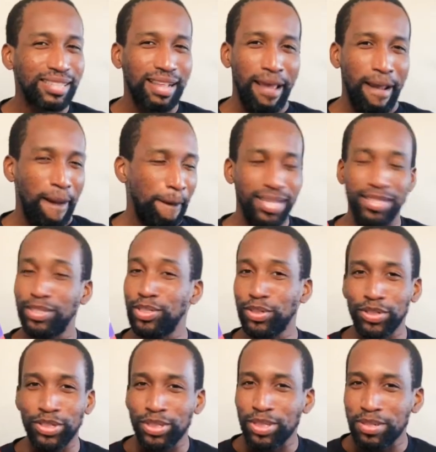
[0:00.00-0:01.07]
like
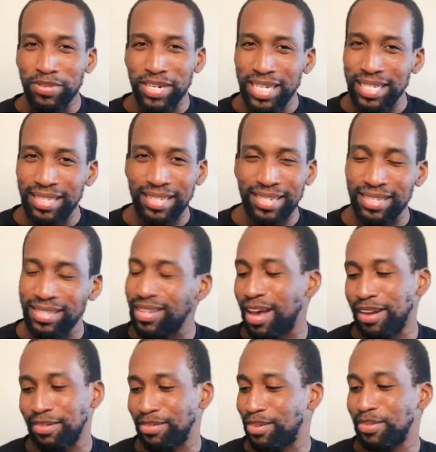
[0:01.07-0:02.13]
internally racist.
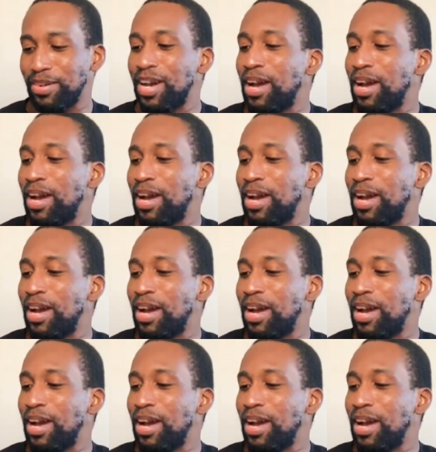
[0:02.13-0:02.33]
I don't know.